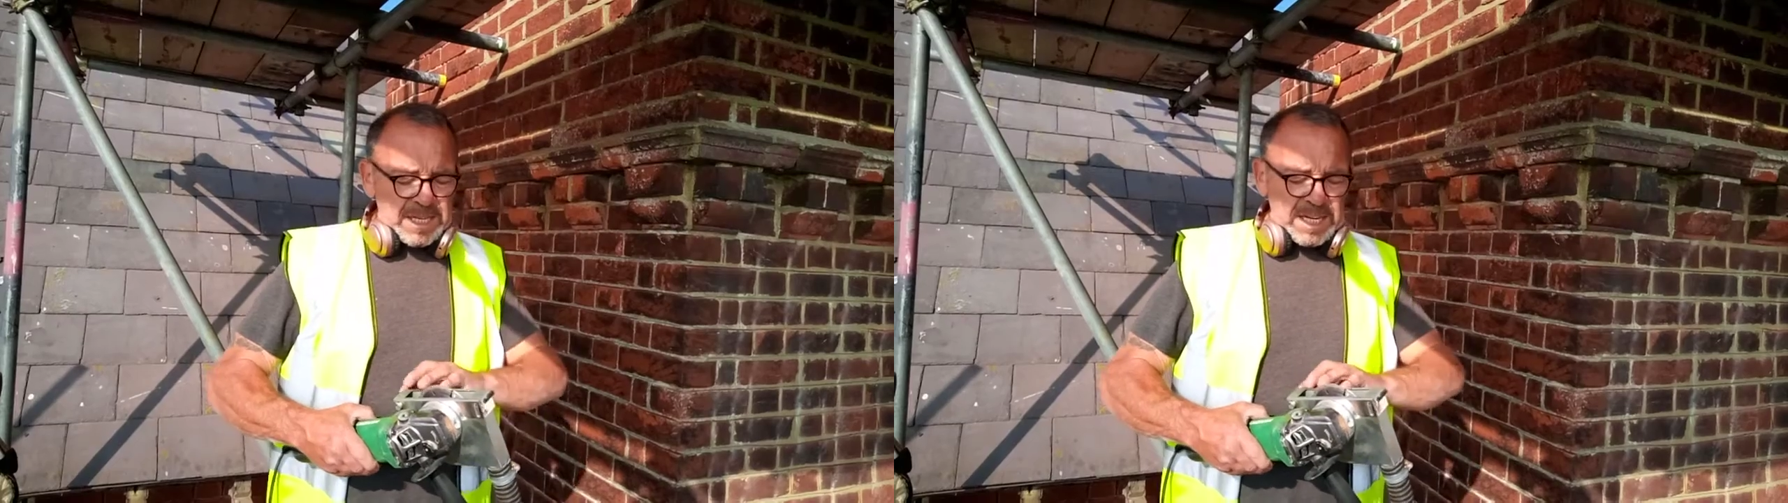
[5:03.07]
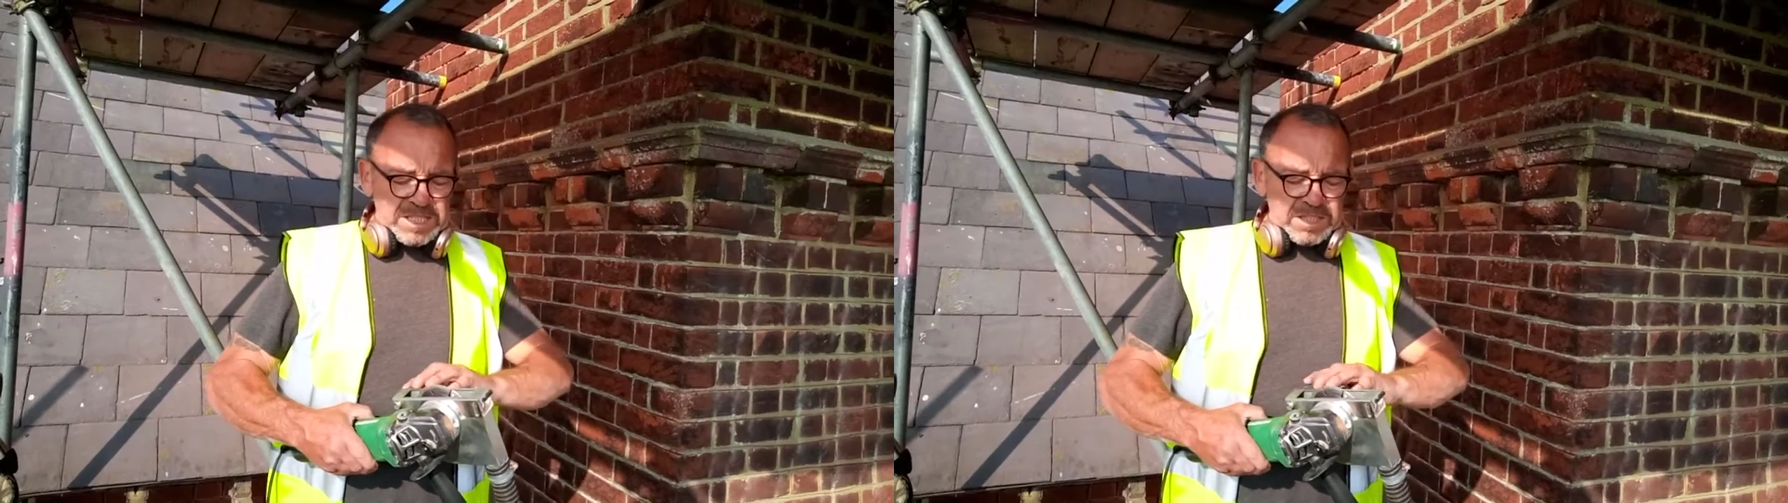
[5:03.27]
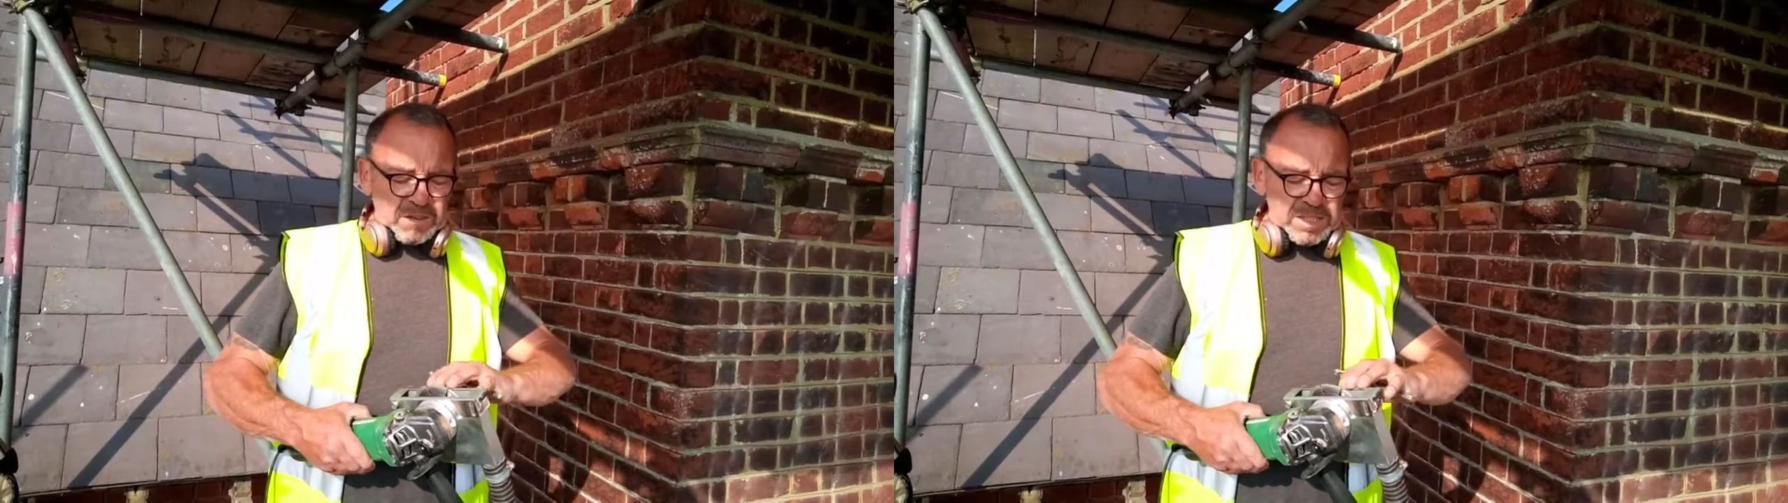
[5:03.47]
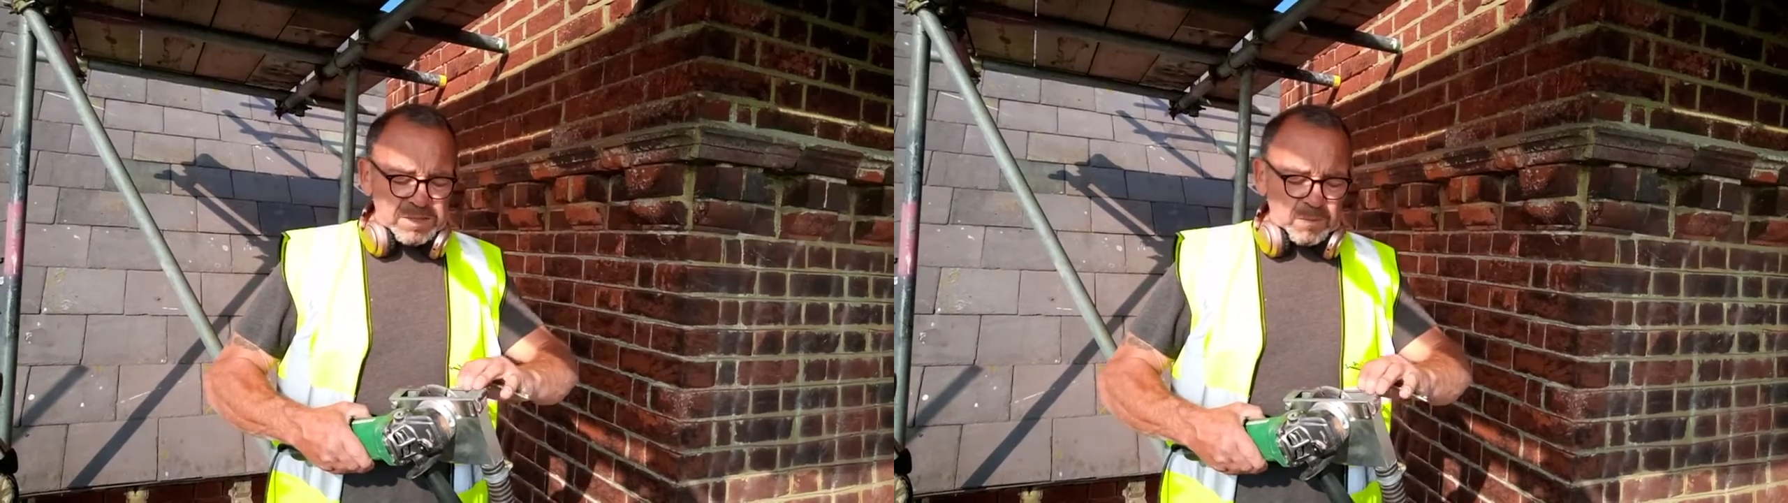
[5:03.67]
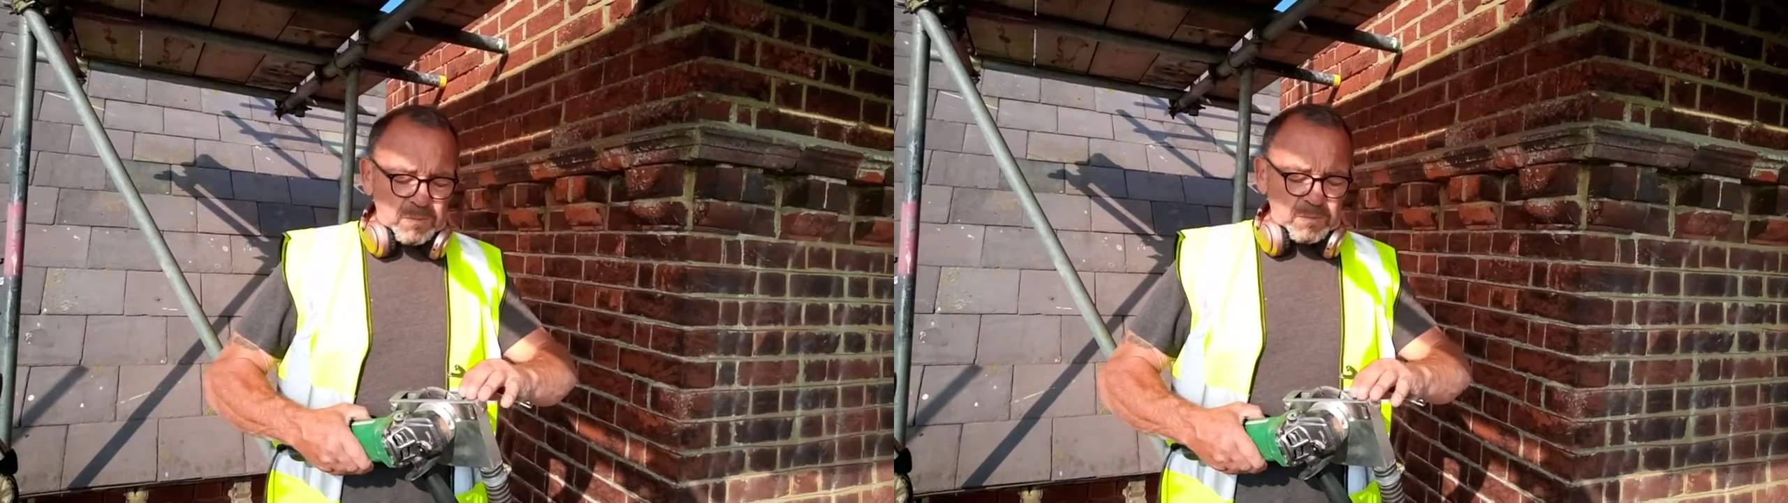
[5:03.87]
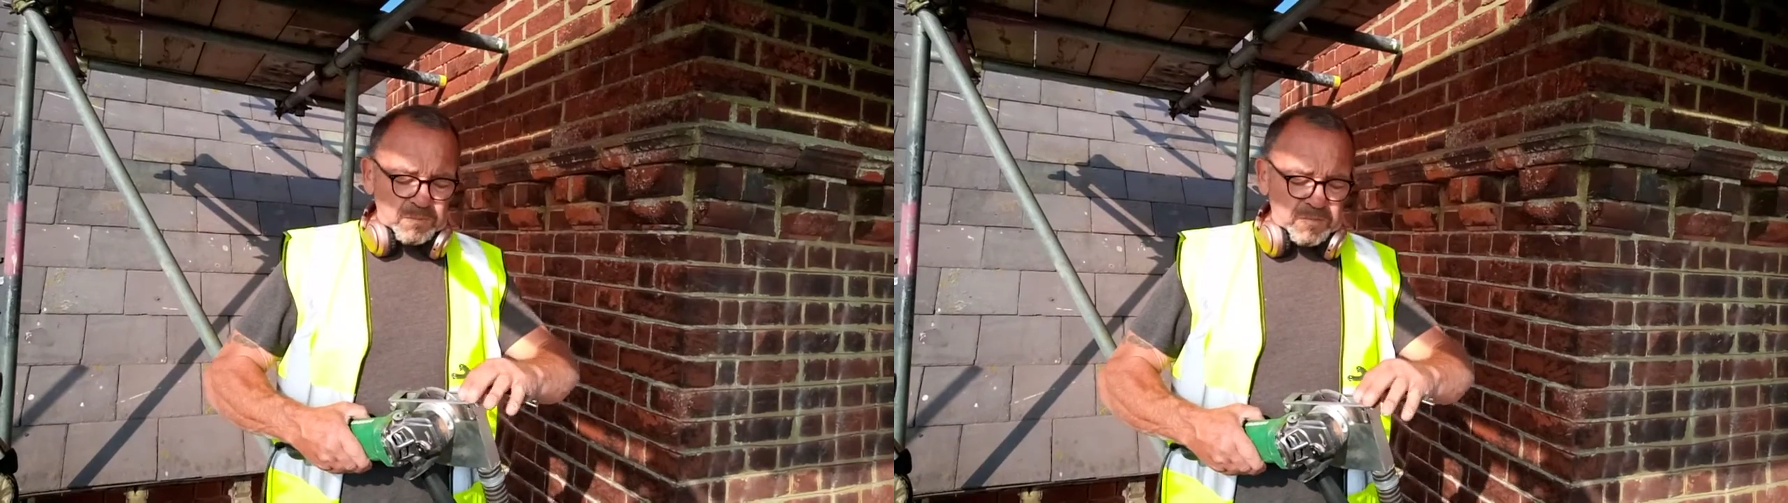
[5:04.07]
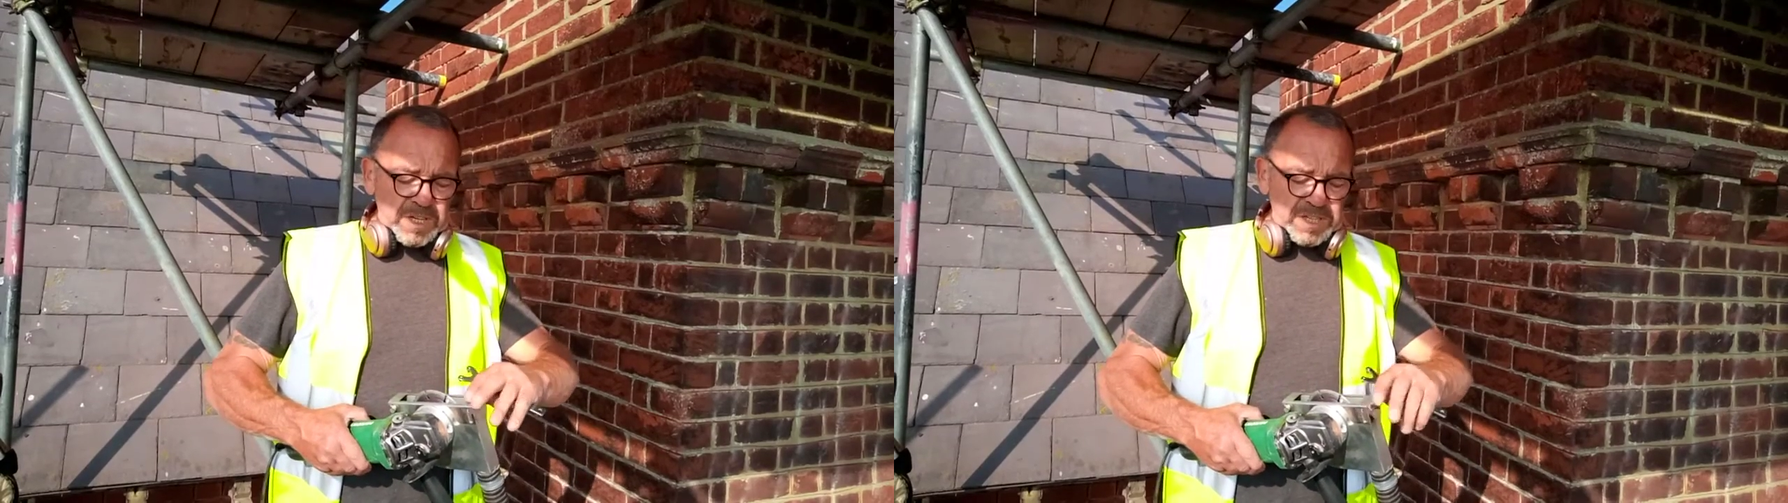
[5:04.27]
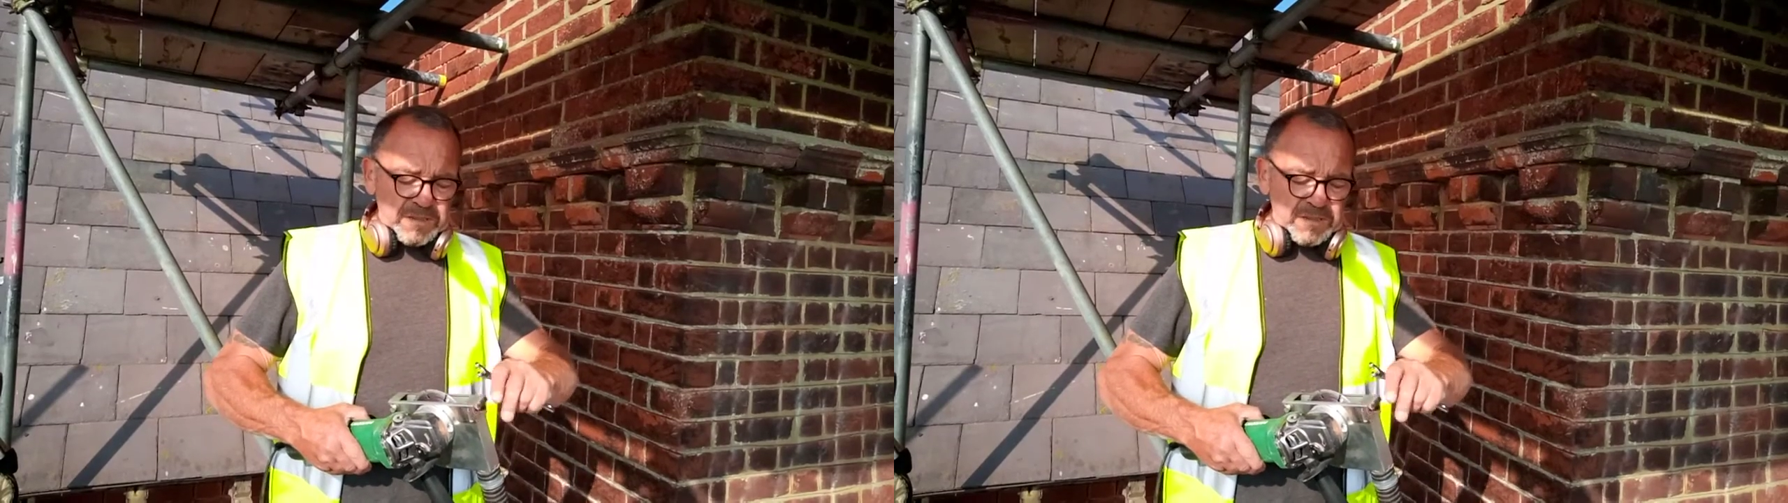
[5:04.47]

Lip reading: It slides really